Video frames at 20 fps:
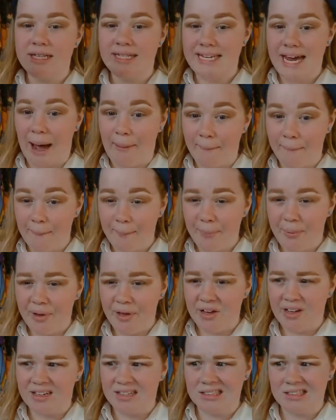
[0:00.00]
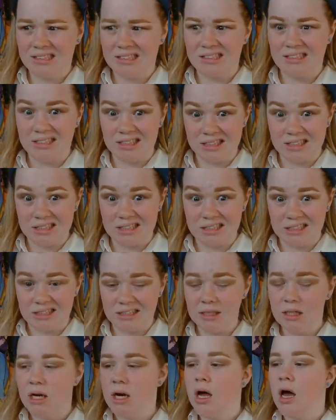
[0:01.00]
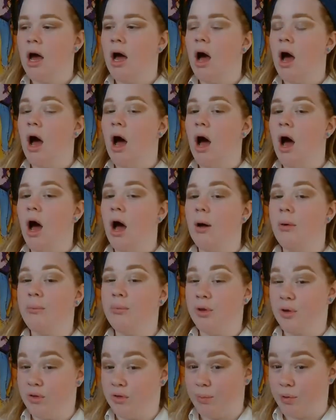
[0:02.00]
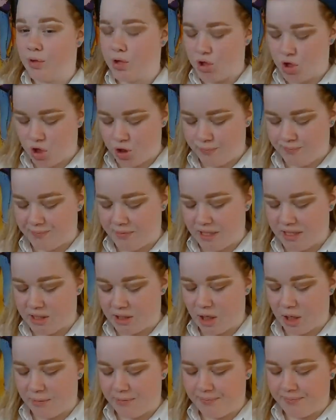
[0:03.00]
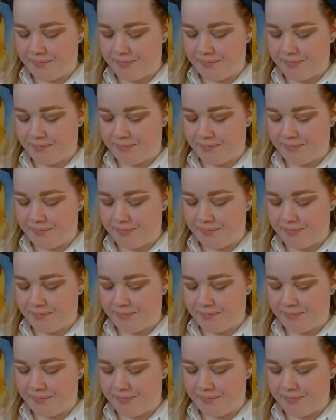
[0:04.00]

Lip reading: Damp, dirty beauty sponge. Let's go.